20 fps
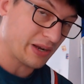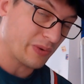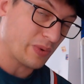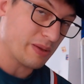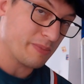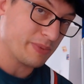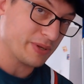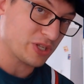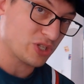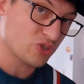a wee
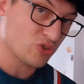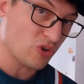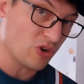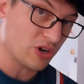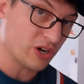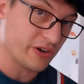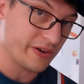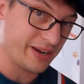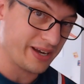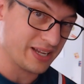bit
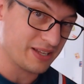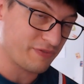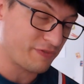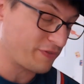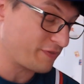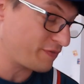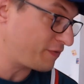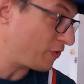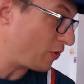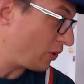stronger and
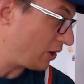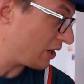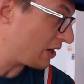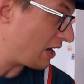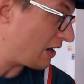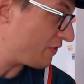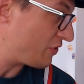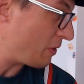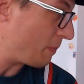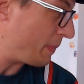falling
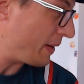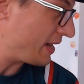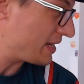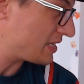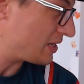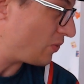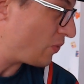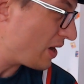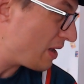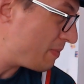off the pace
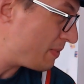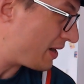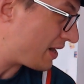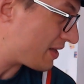a wee bit. I